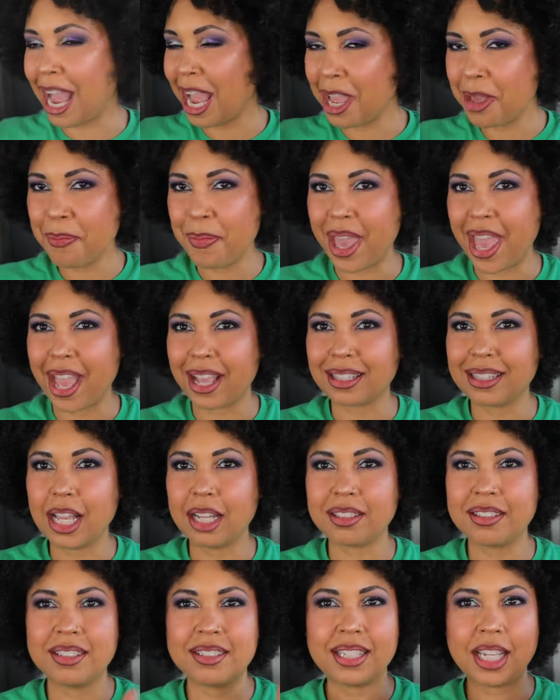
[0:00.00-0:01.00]
I am back.
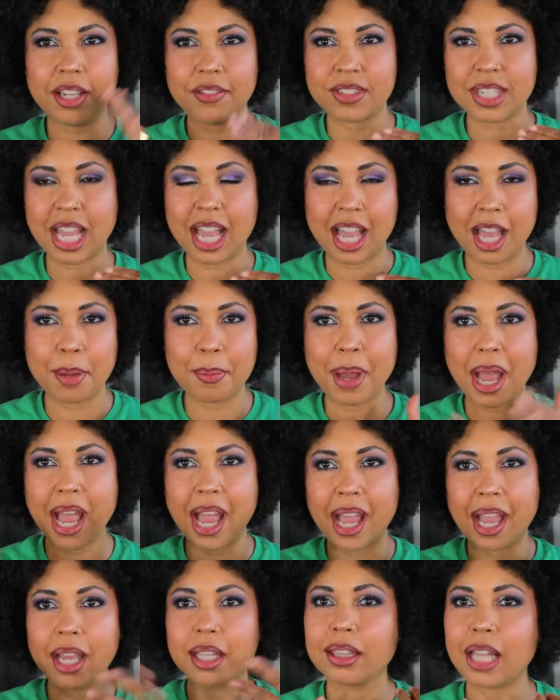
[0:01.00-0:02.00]
Not to save time,
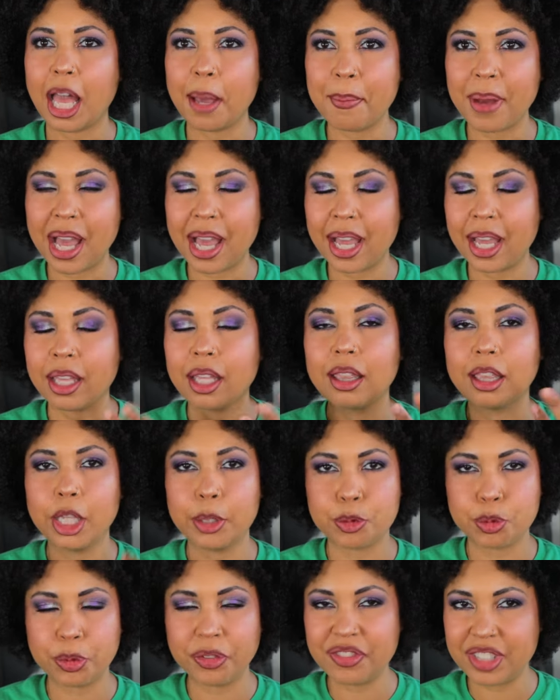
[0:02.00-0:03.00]
I line my
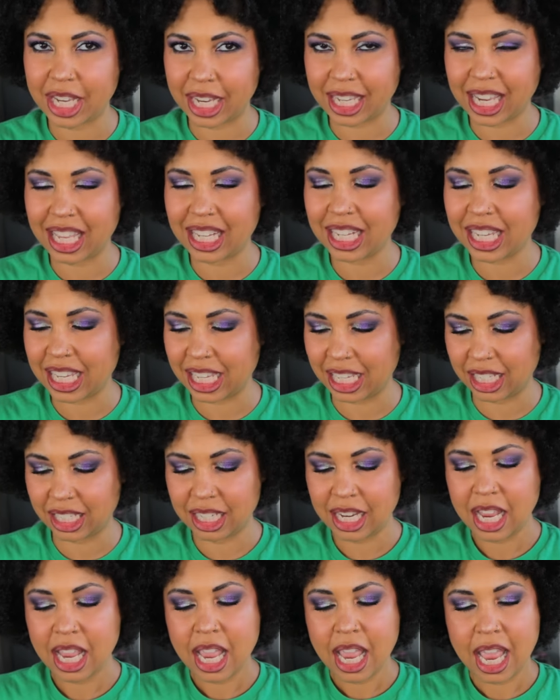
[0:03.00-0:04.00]
lips with Decade again.